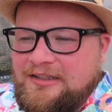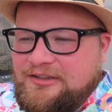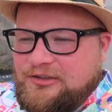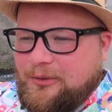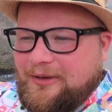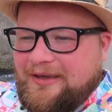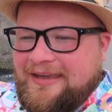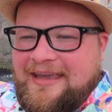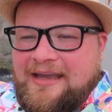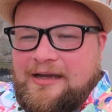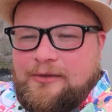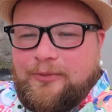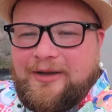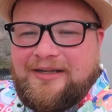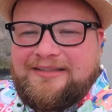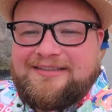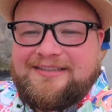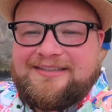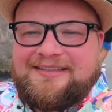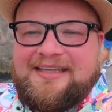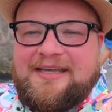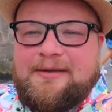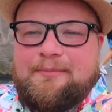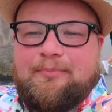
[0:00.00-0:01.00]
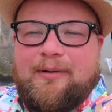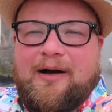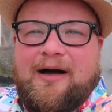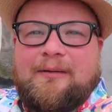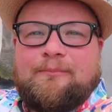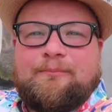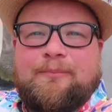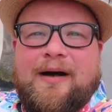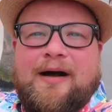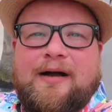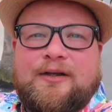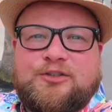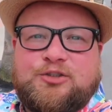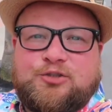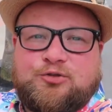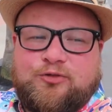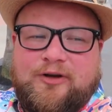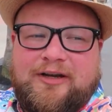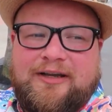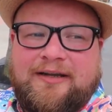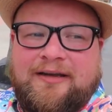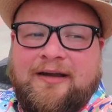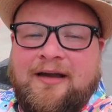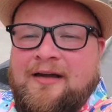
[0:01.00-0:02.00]
so I can't wait to see Bon Bon
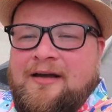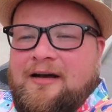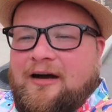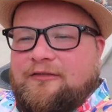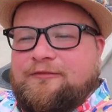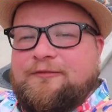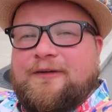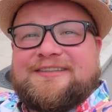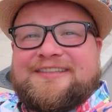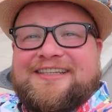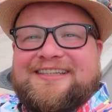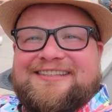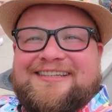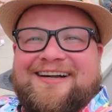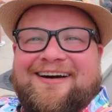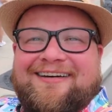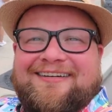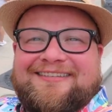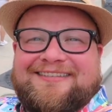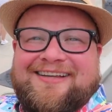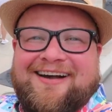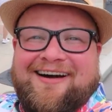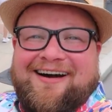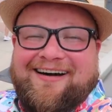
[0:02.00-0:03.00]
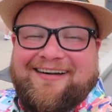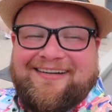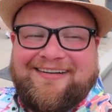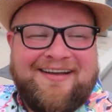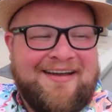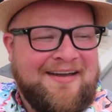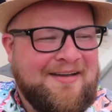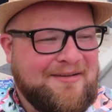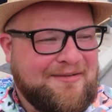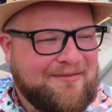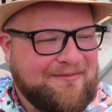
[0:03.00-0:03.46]
drink a Fuzzy Tauntaun.